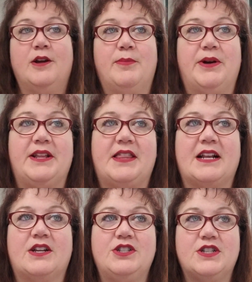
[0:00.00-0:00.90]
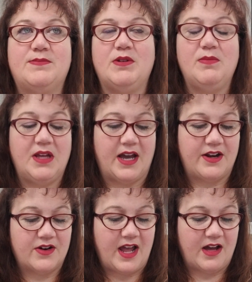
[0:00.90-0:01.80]
but that could just be me. I
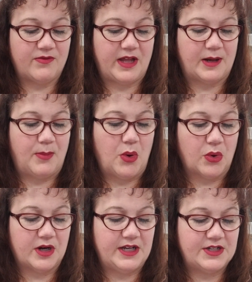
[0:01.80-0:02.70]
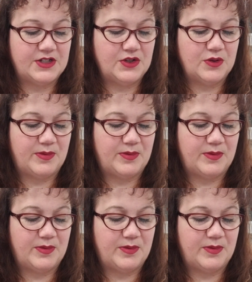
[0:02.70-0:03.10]
don't have like pore issue,